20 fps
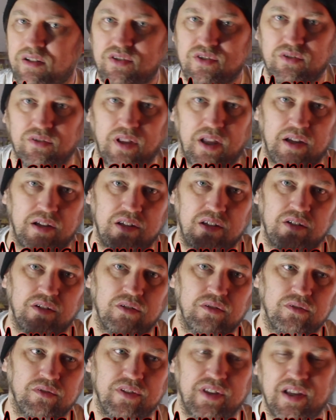So, like, you
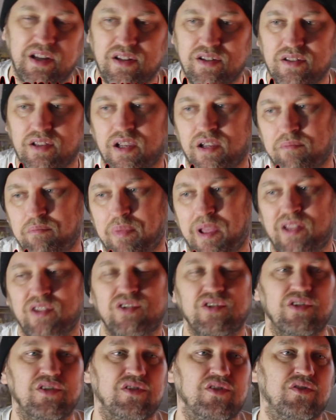know, things like
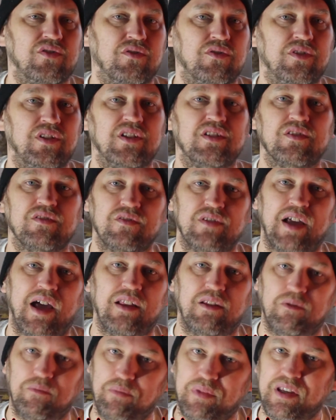benches or this or that,
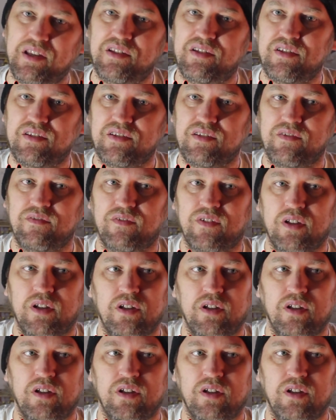little pieces of